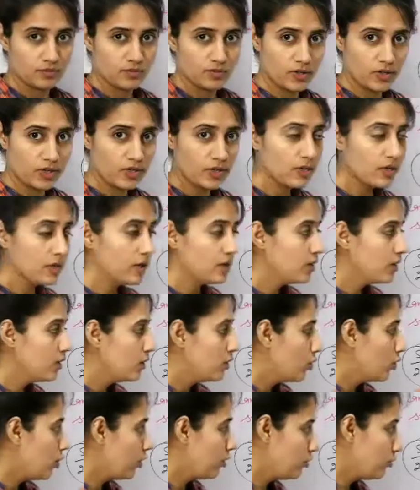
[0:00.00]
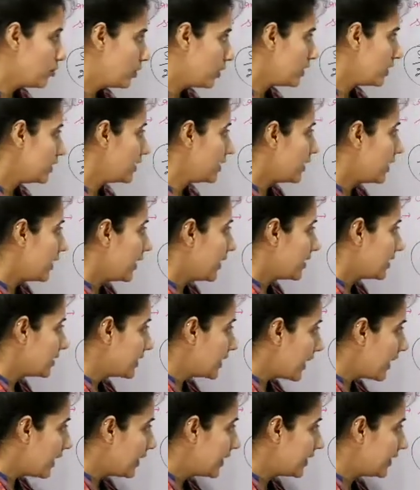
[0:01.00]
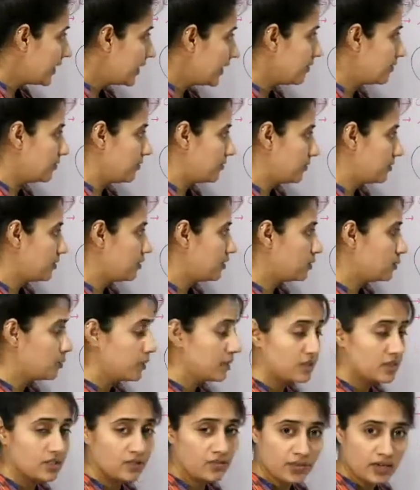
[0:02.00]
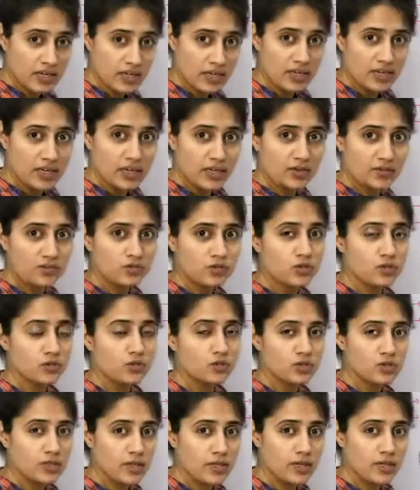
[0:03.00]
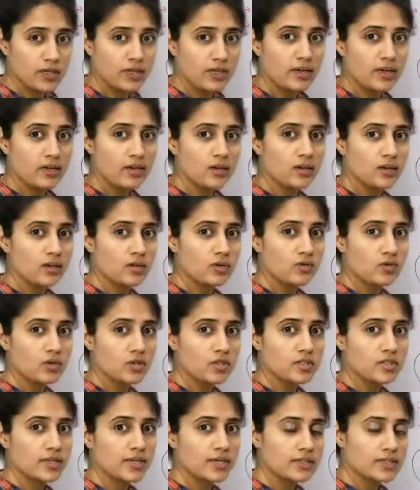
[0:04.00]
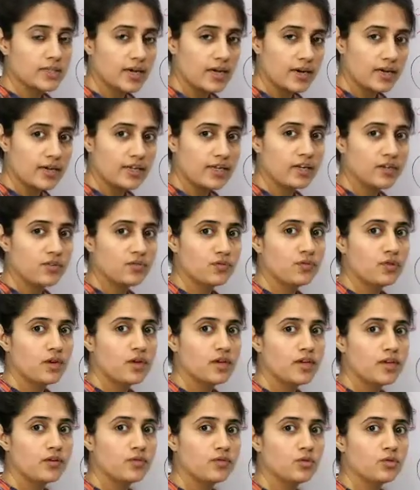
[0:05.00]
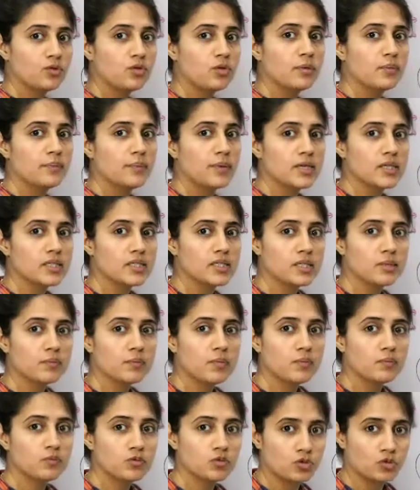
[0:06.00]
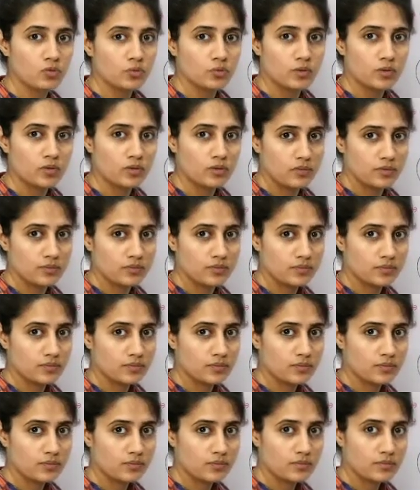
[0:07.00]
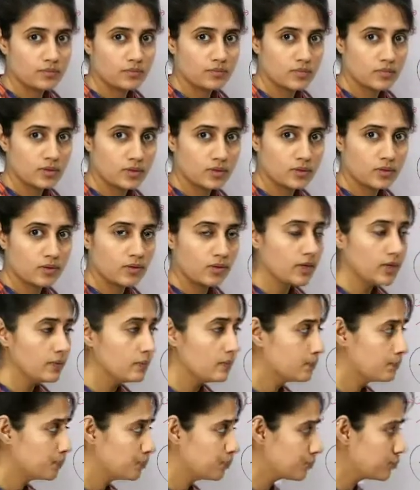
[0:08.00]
Fine. Or you can say the SRTF, specifically if you say, then you can say SRTF will give you the maximum throughput. Okay.